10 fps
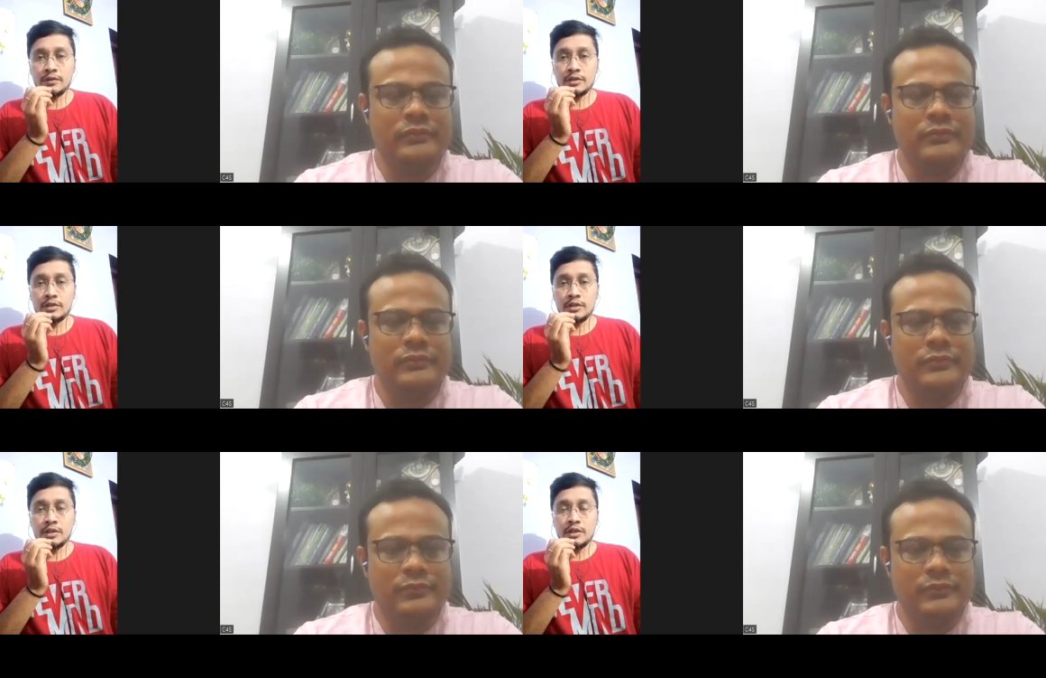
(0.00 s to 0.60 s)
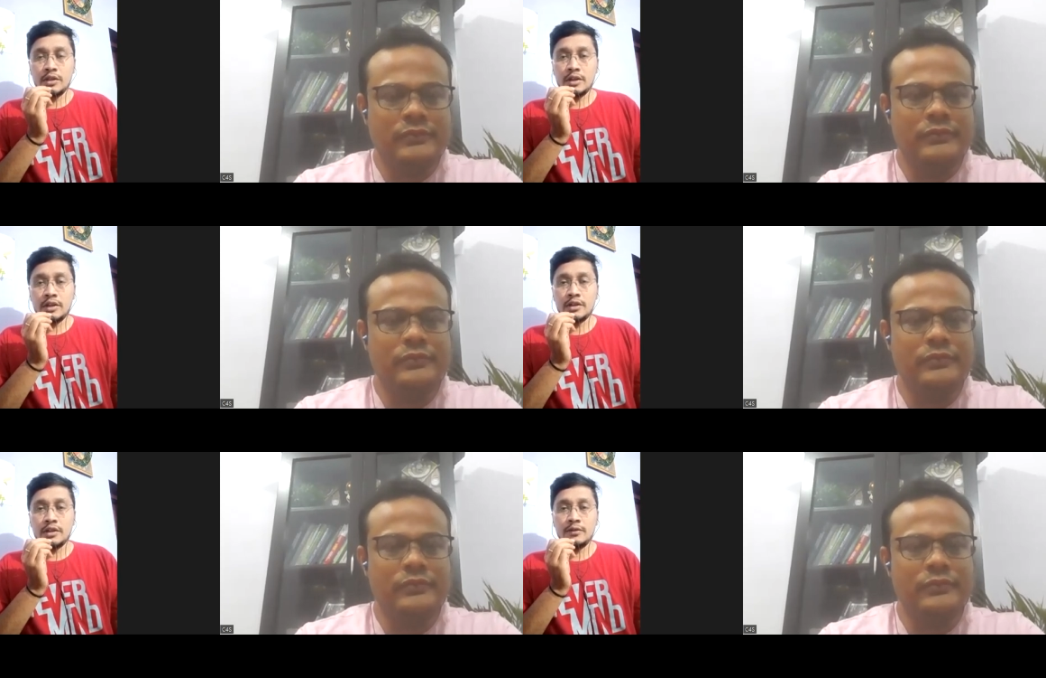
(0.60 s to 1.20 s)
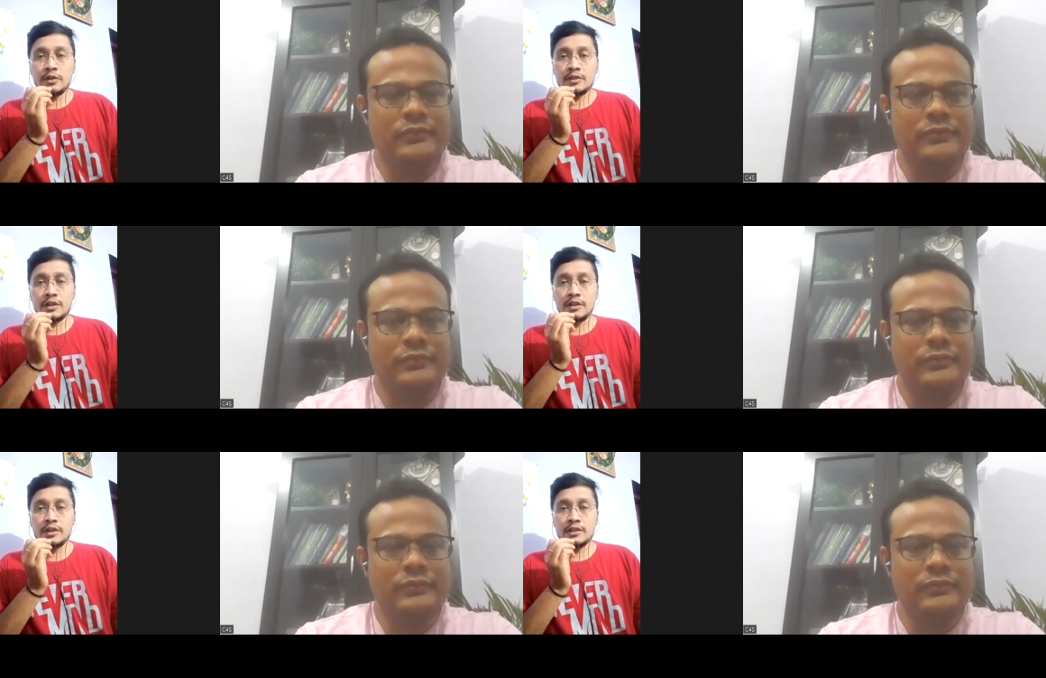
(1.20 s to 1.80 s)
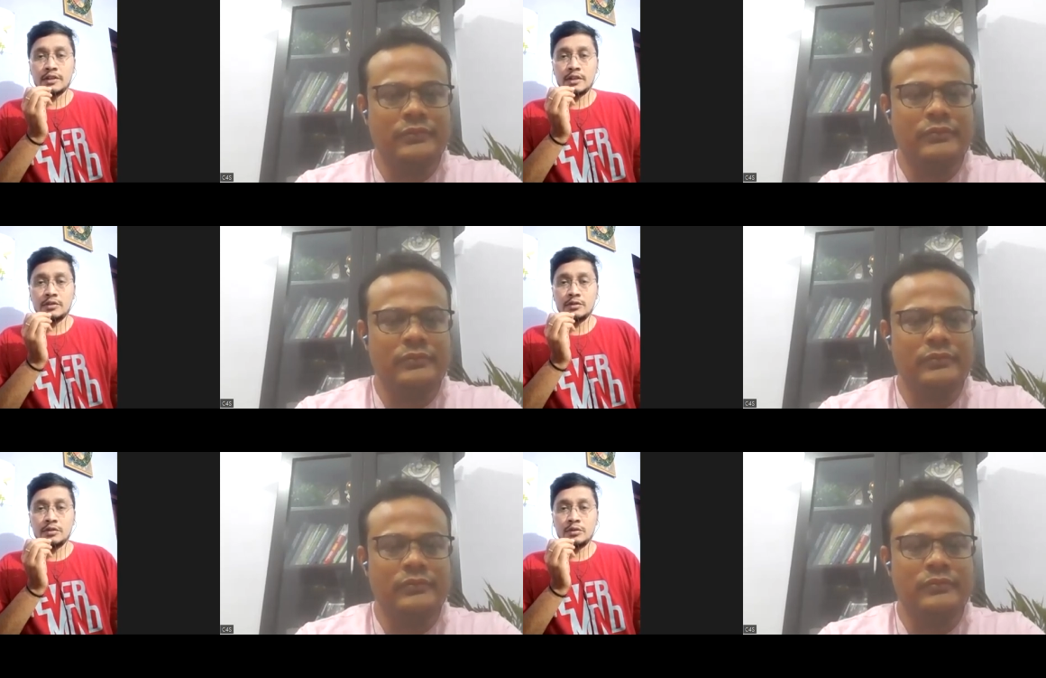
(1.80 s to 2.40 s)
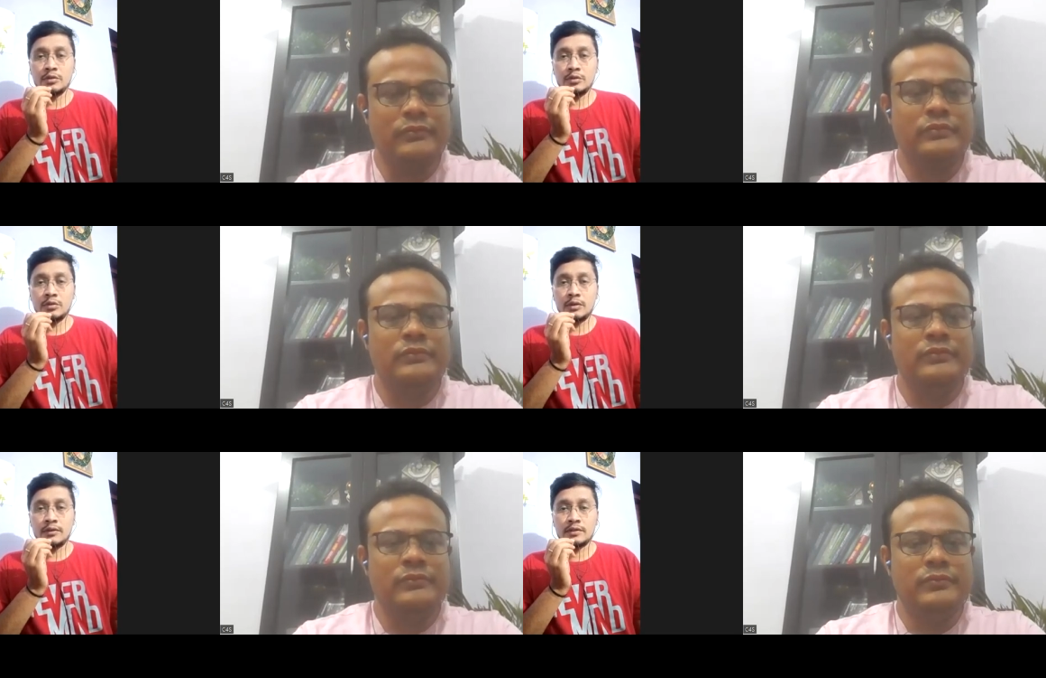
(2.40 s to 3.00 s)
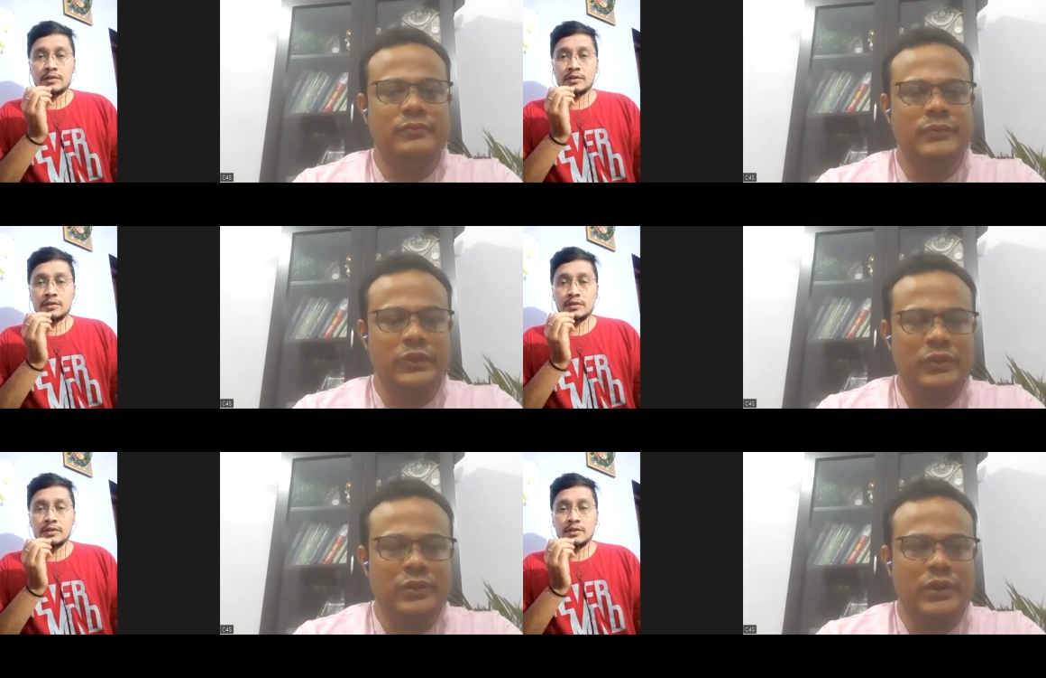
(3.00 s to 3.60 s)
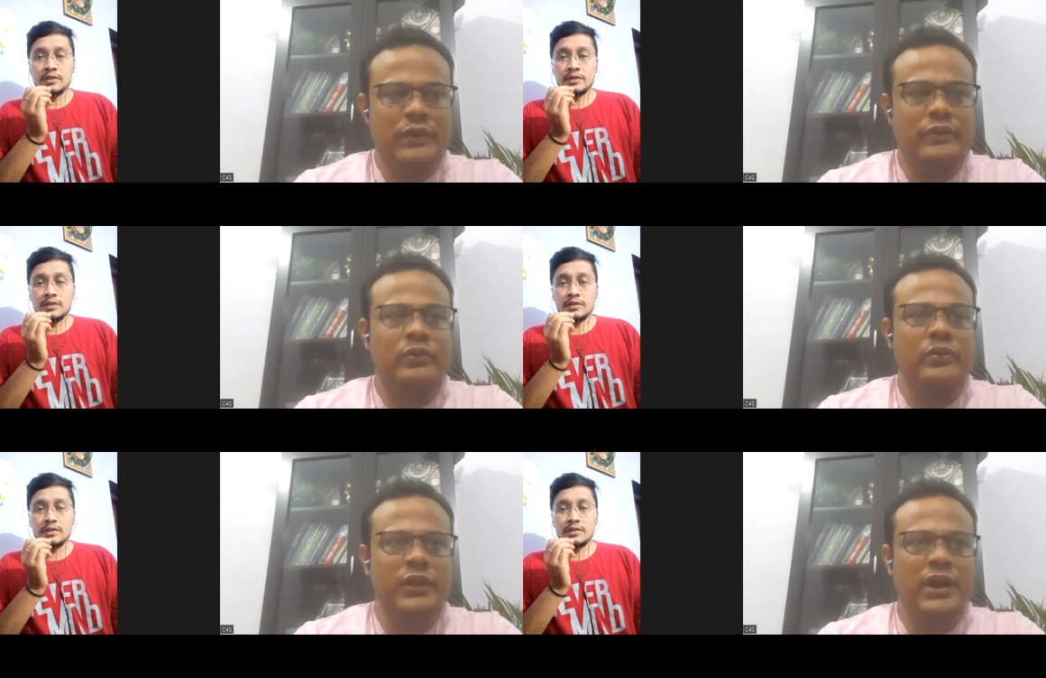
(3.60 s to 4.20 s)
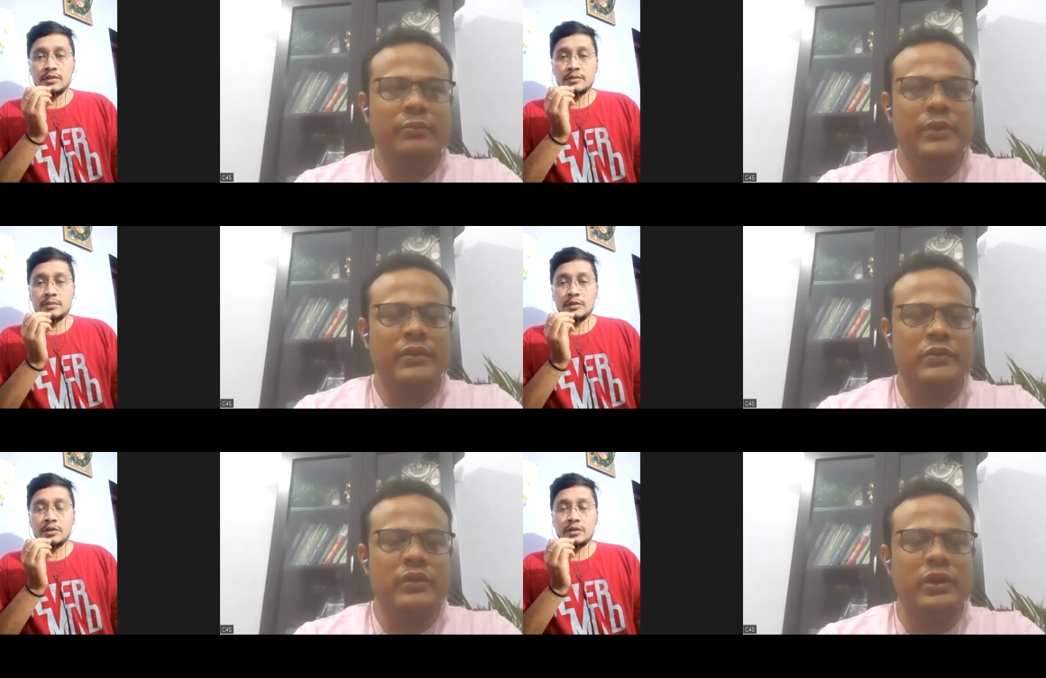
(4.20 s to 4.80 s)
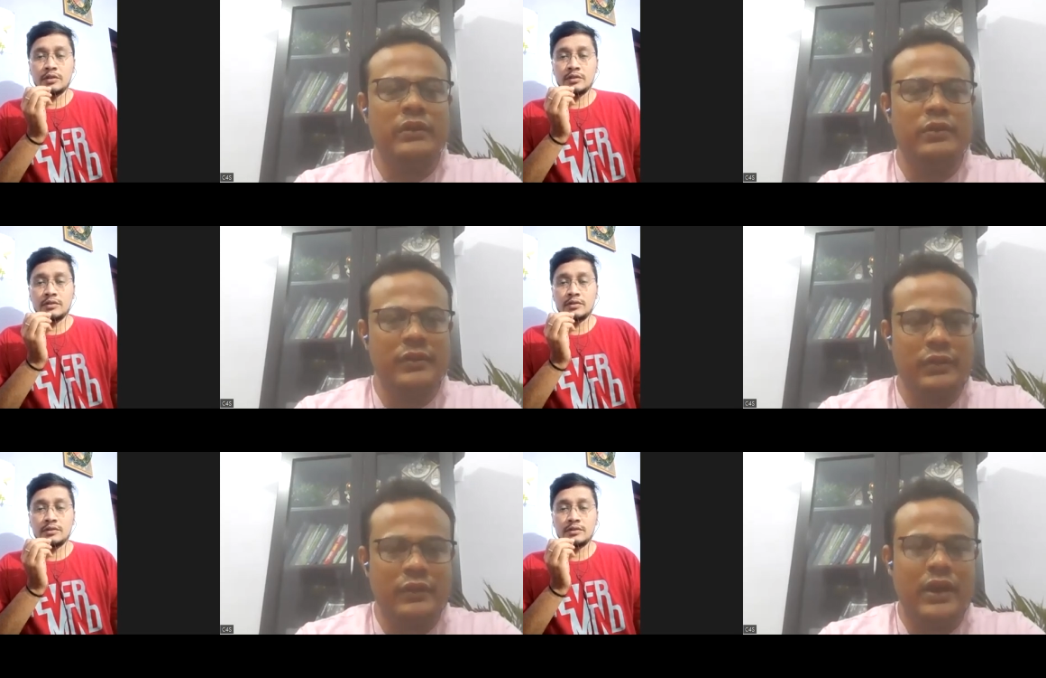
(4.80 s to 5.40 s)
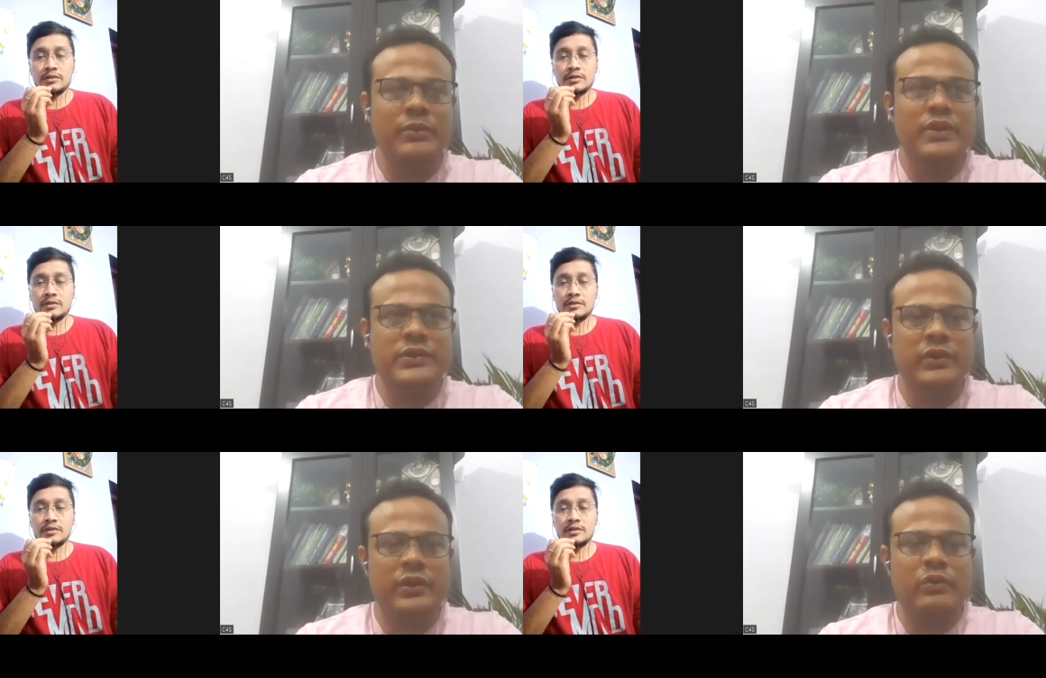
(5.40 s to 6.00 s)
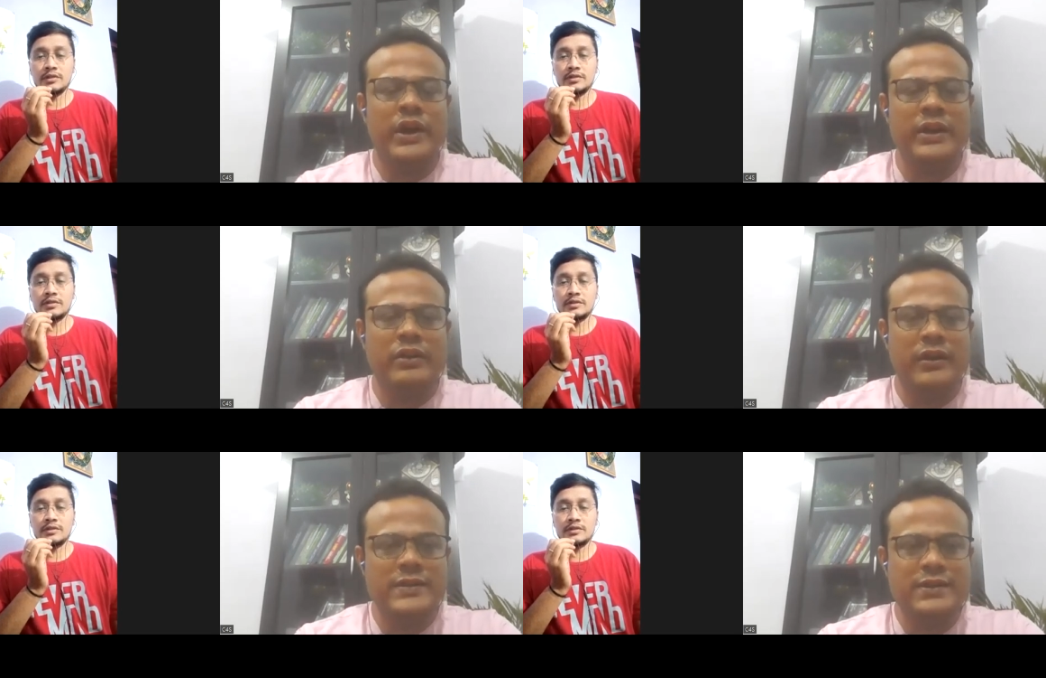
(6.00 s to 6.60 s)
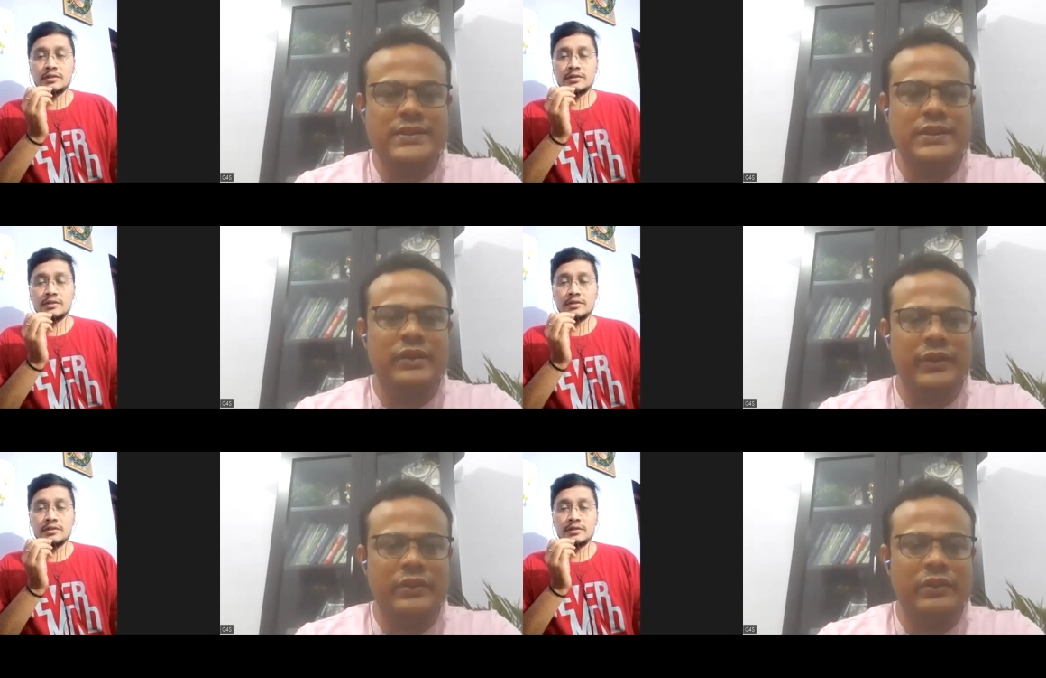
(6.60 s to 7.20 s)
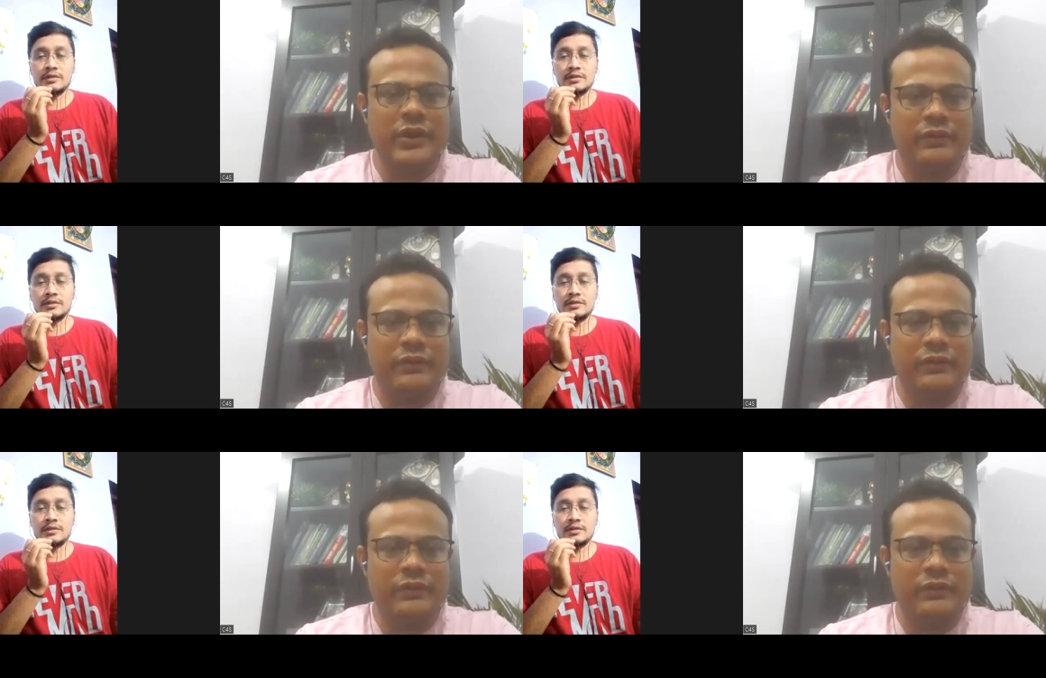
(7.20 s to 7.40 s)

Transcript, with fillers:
Speaker 1: Mm-hmm. And for Sundays, I used to do two hours.
Speaker 2: Okay, so that because... means that means you yes. are quite consistent with your